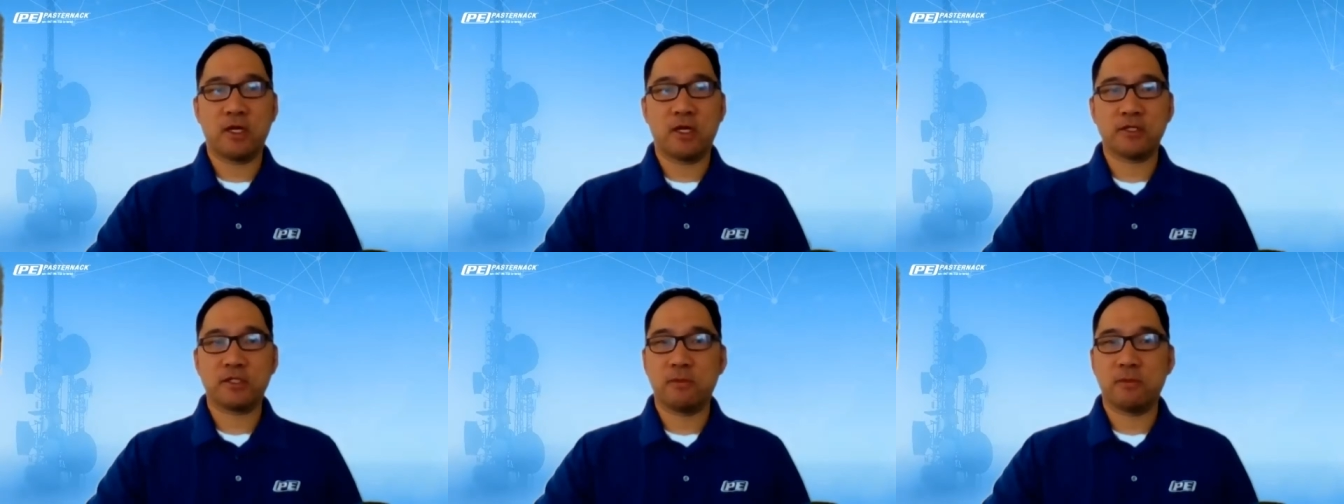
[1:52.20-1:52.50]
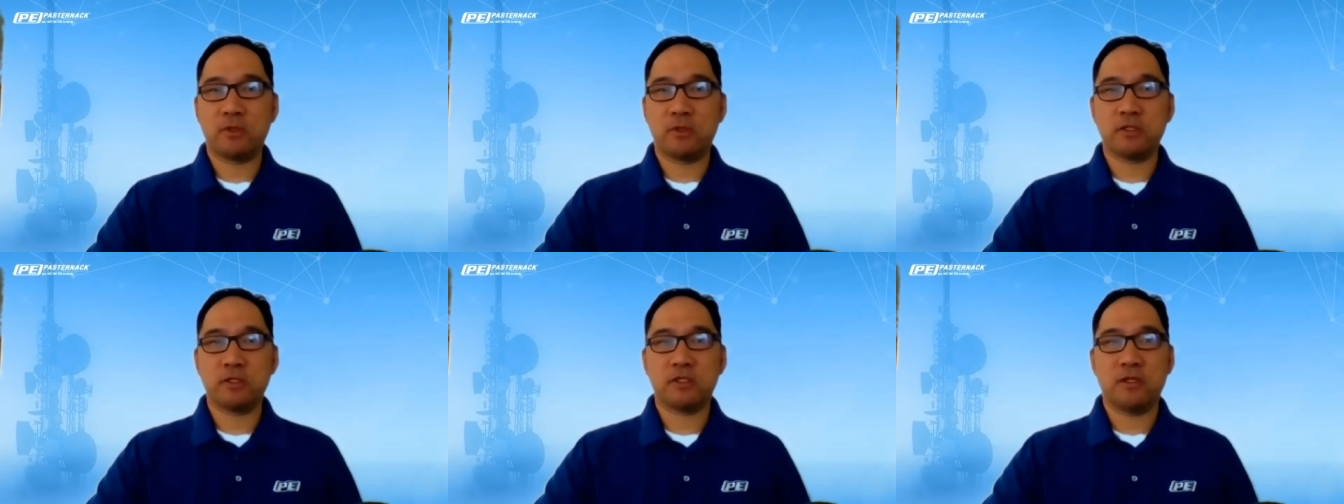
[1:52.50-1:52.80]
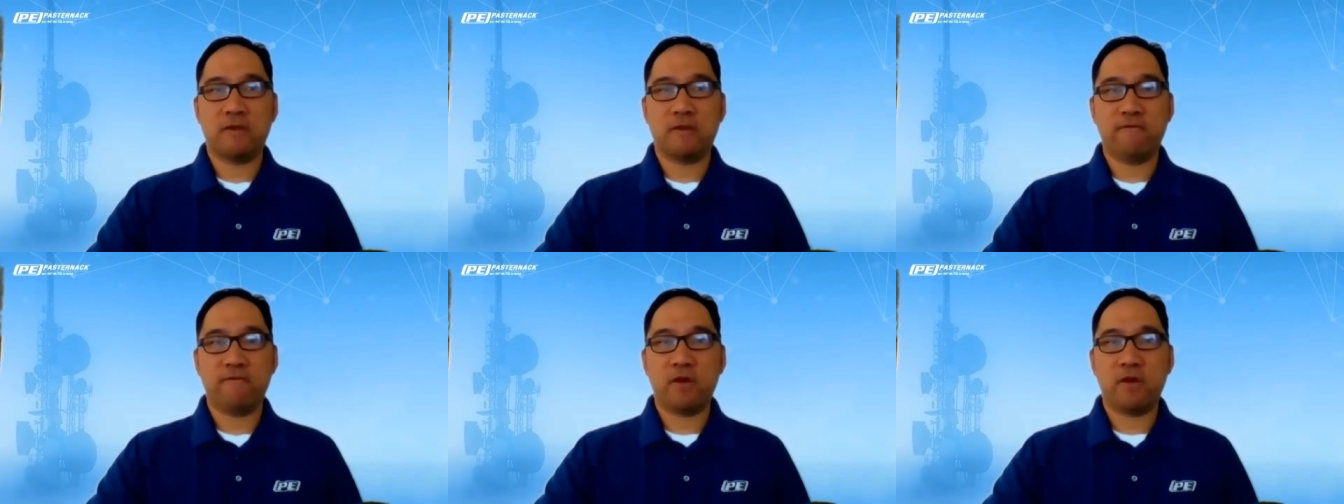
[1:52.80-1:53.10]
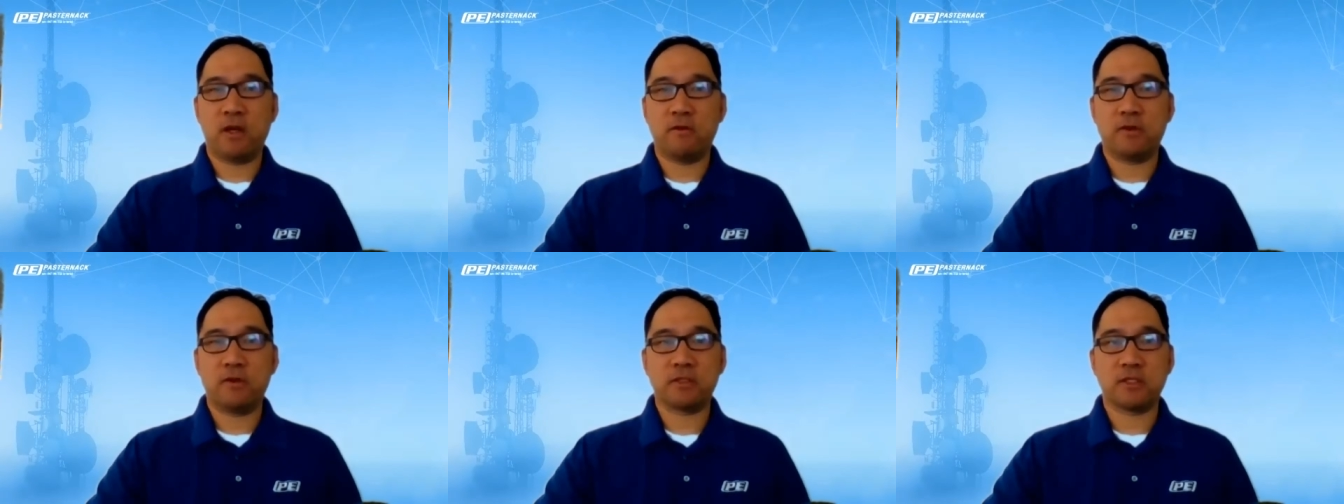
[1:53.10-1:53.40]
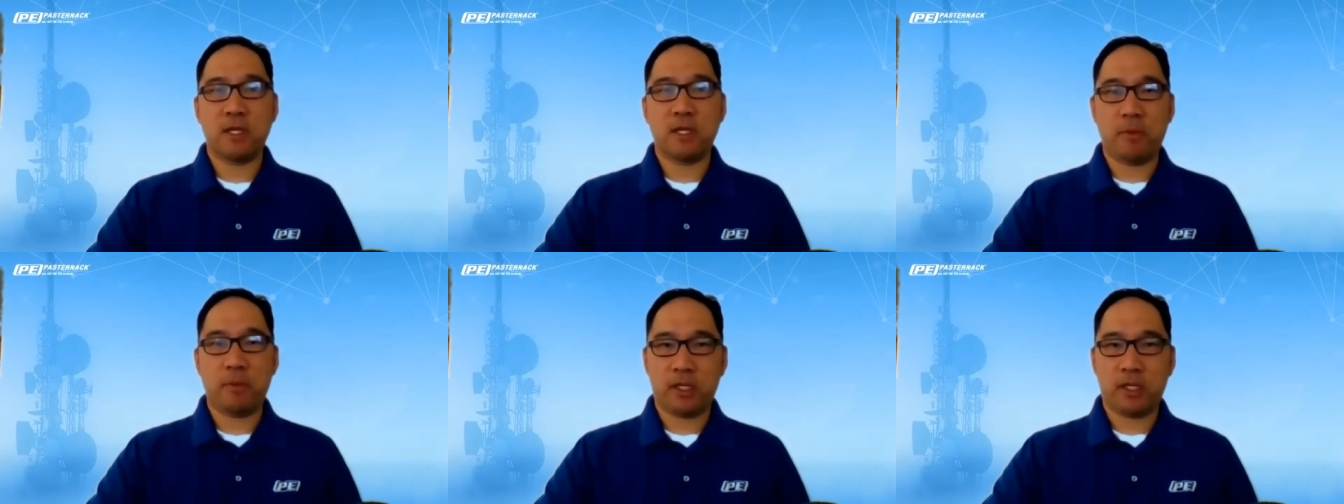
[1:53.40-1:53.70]
customers in
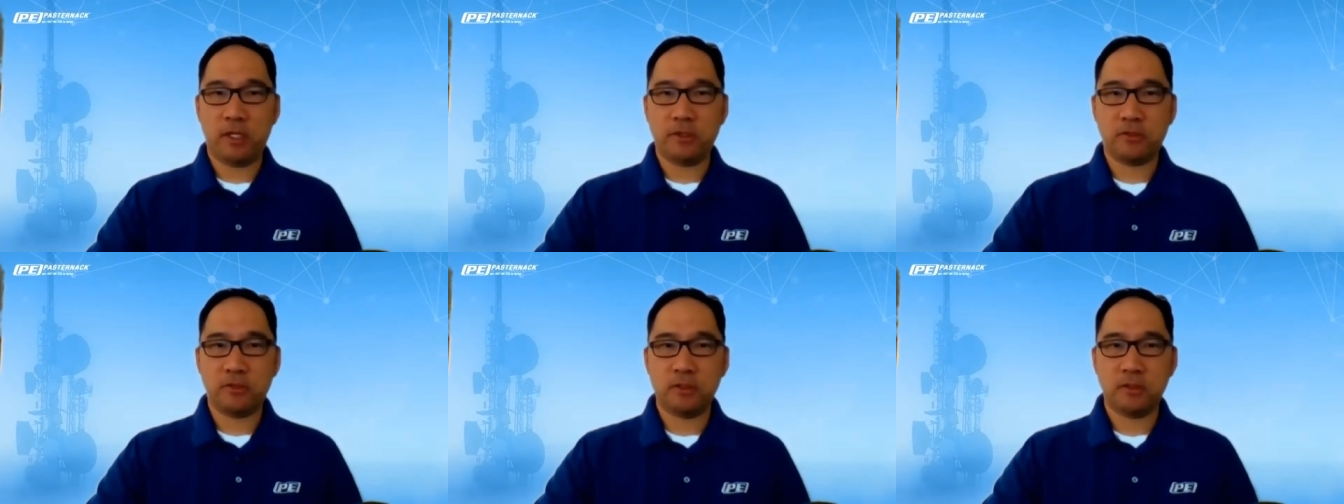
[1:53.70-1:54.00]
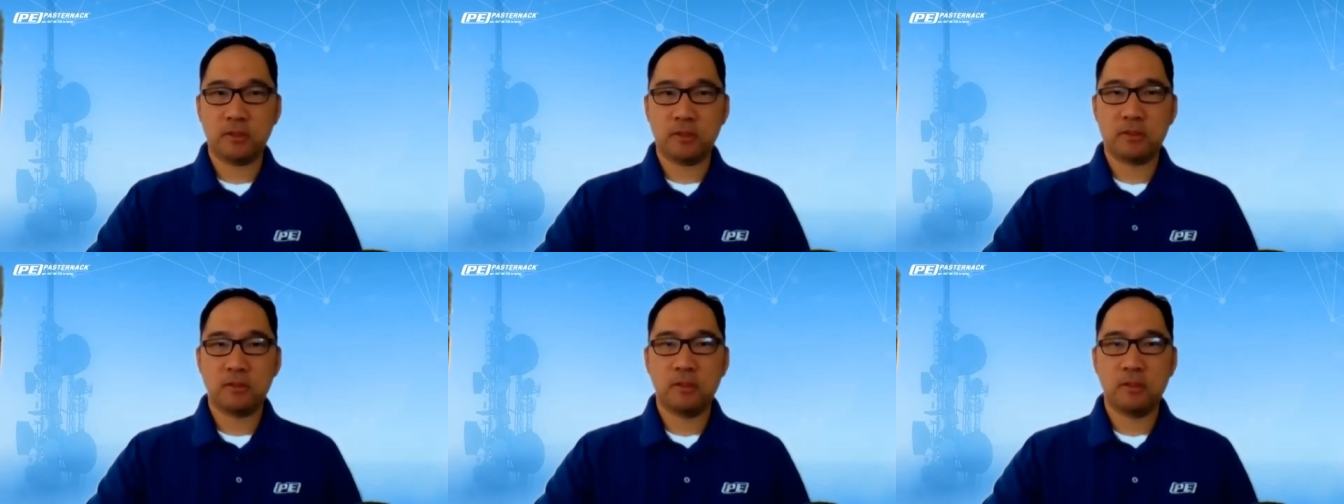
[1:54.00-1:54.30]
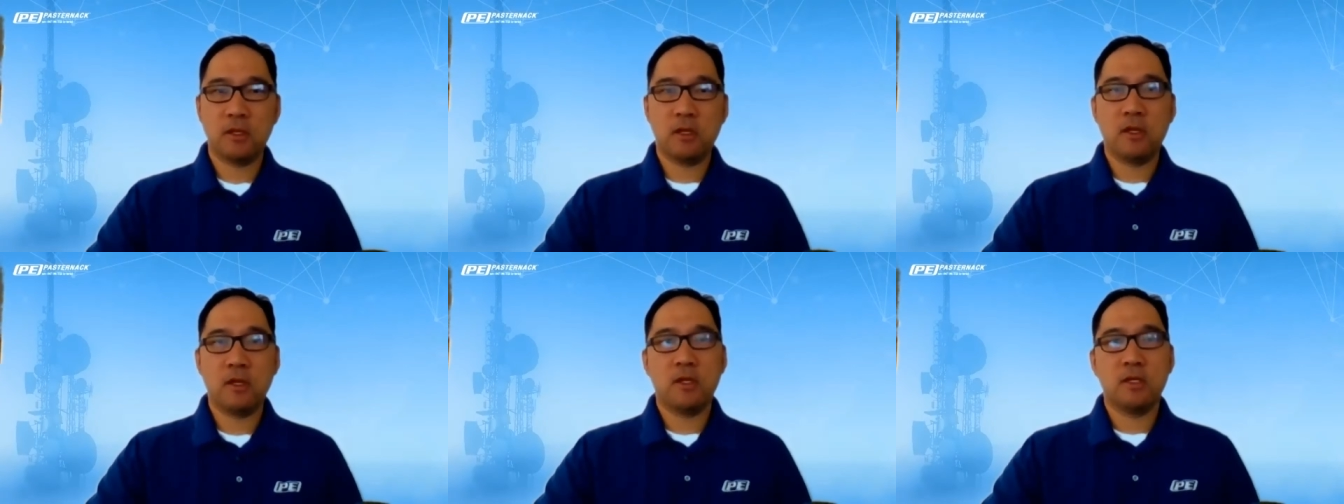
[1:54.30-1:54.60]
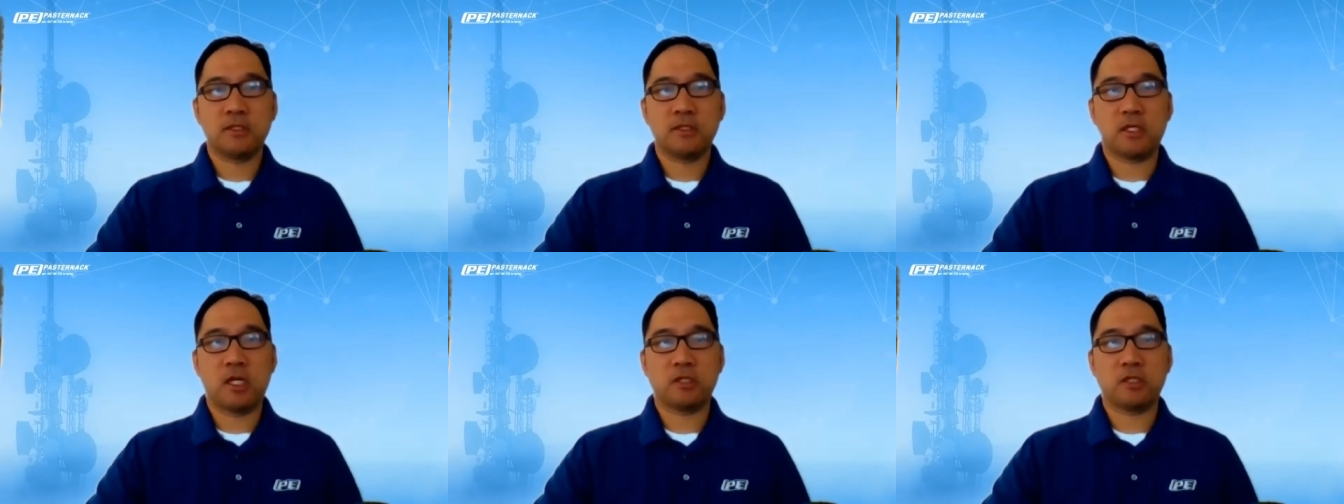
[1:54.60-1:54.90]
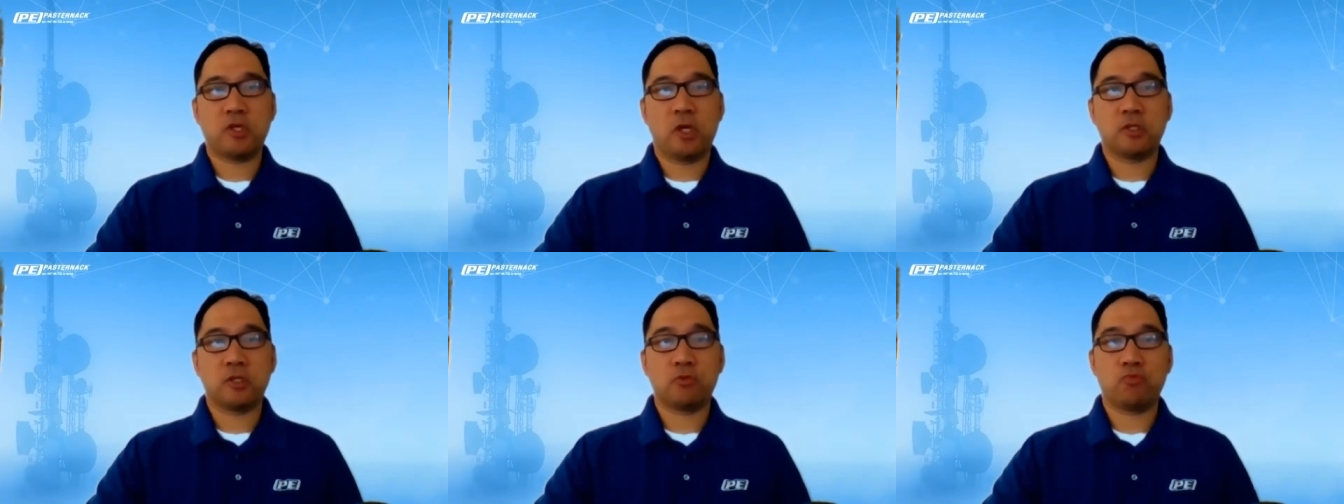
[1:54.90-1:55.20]
various applications,
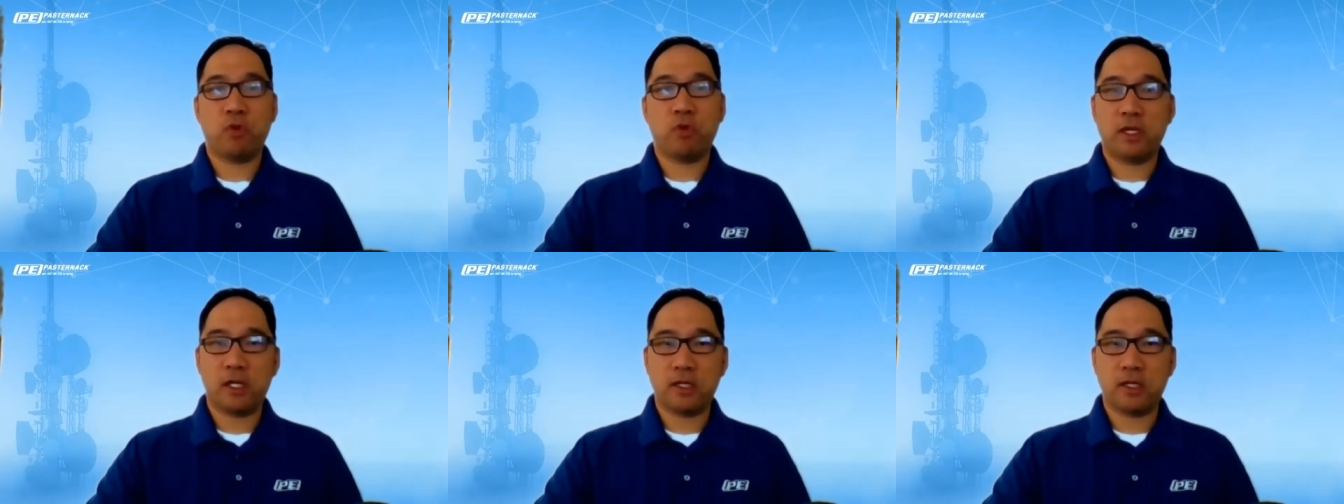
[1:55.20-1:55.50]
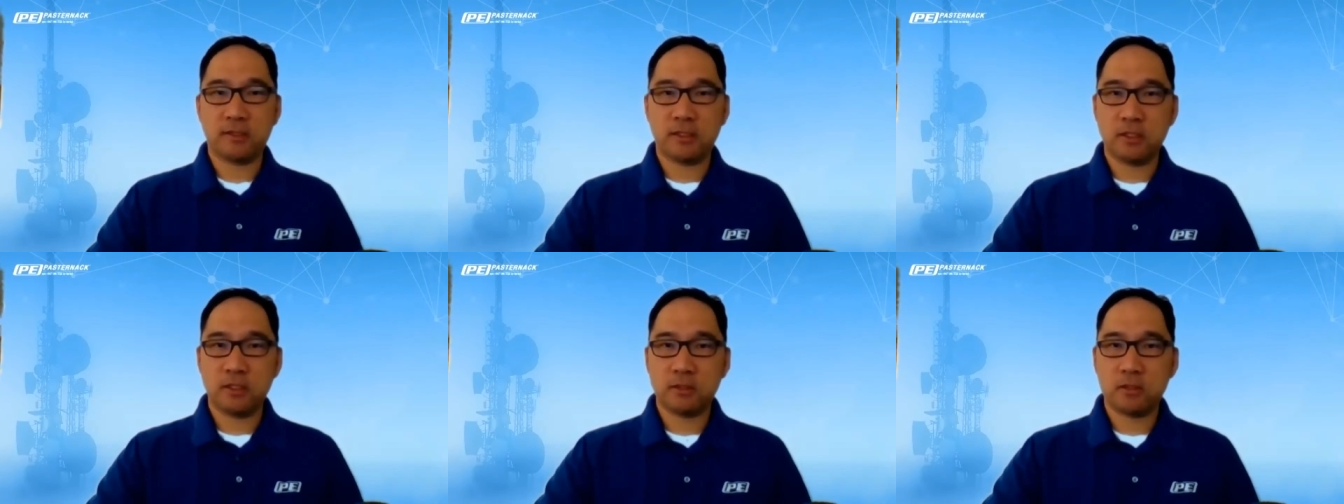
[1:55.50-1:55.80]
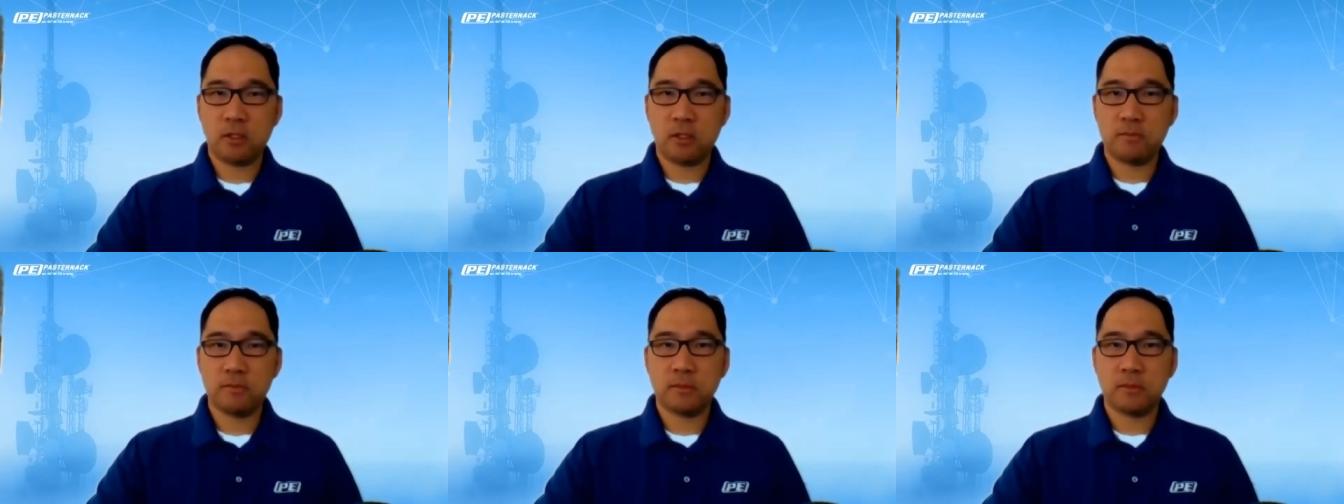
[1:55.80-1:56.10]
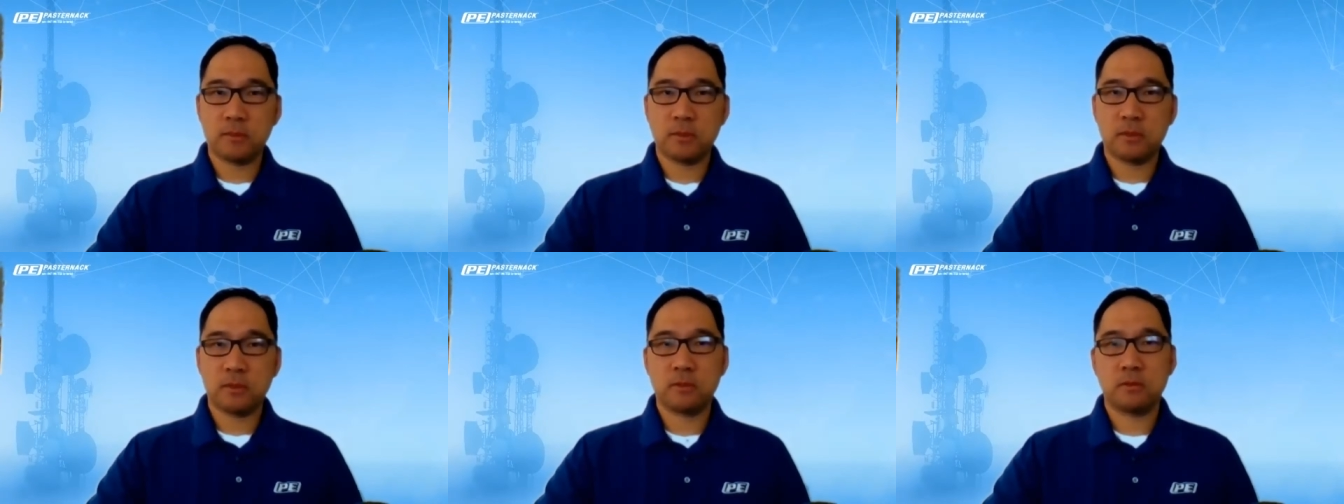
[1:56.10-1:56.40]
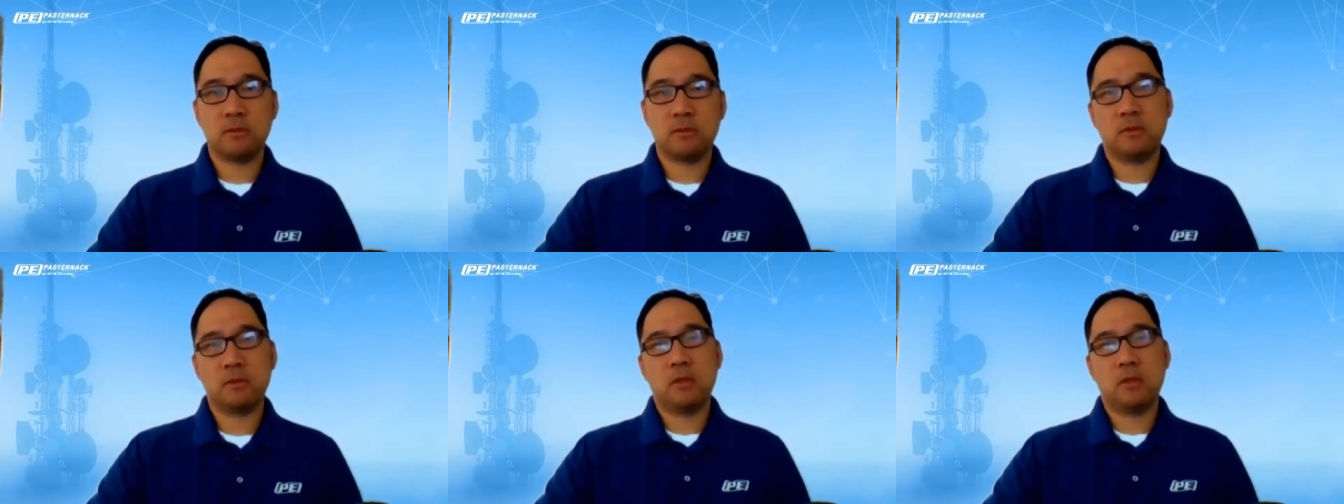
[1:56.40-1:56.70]
such as radar
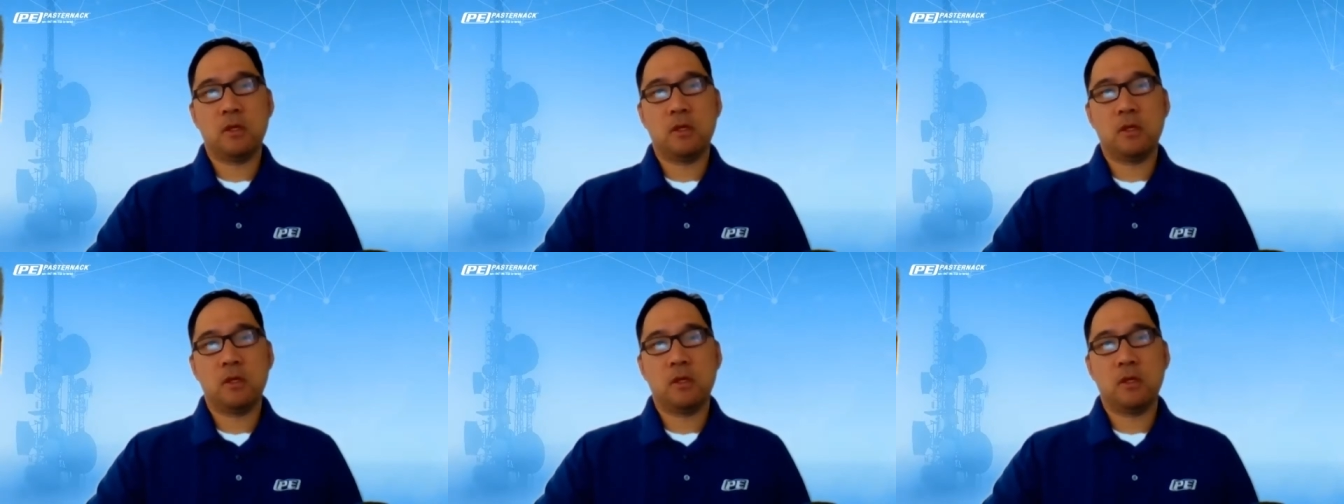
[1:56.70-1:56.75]
systems,